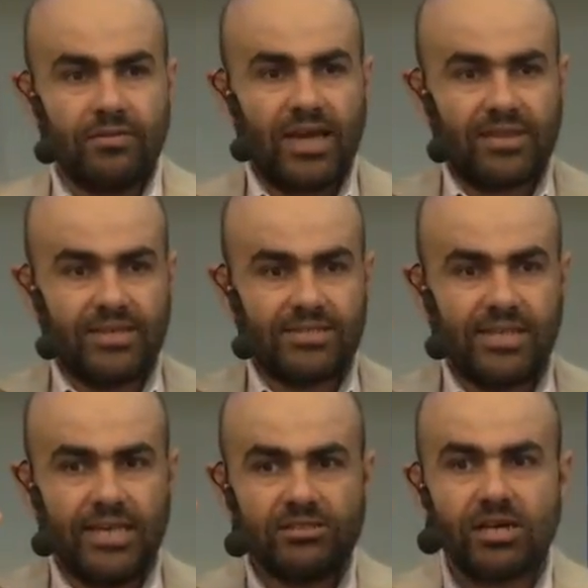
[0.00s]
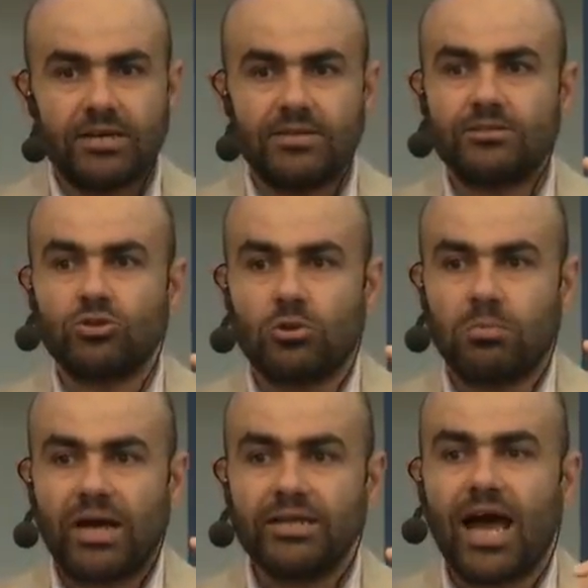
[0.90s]
that it's entering the
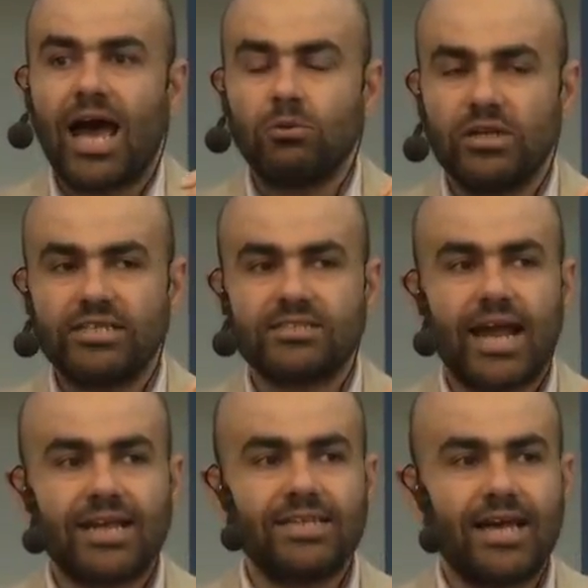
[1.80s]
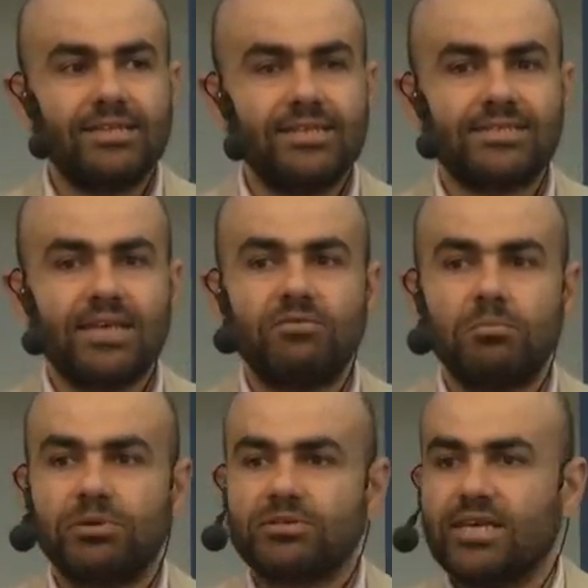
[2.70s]
turbine, I will extract
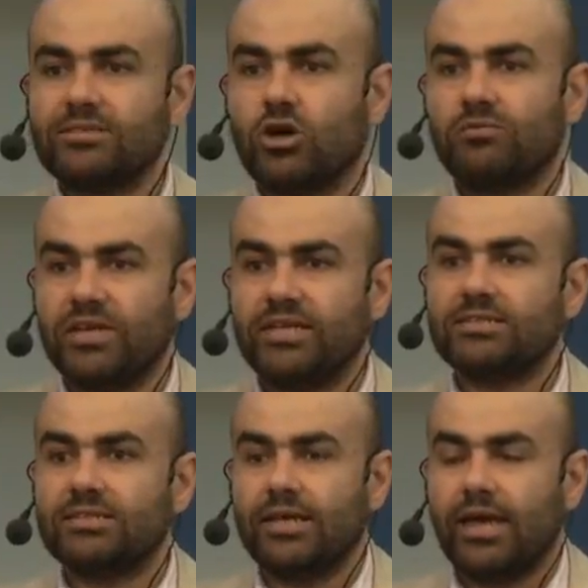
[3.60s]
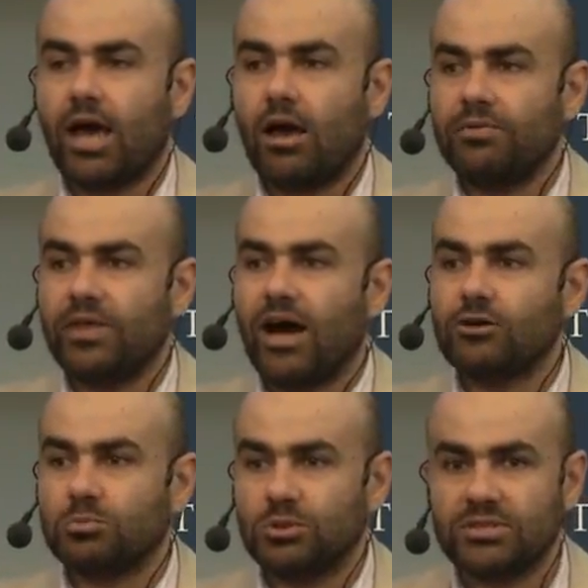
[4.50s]
97% of it in the
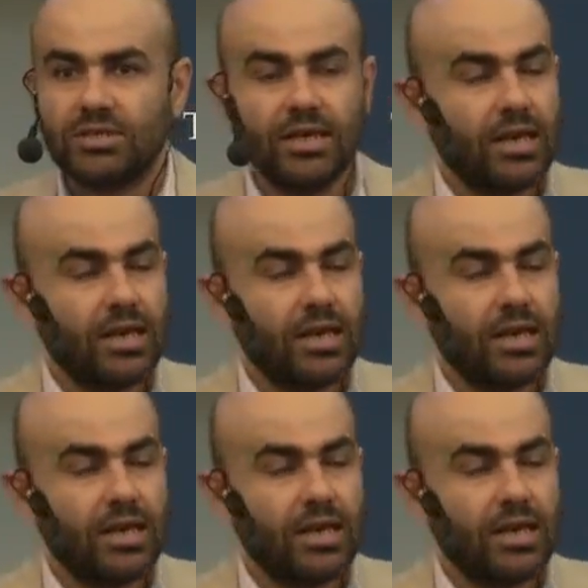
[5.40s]
output.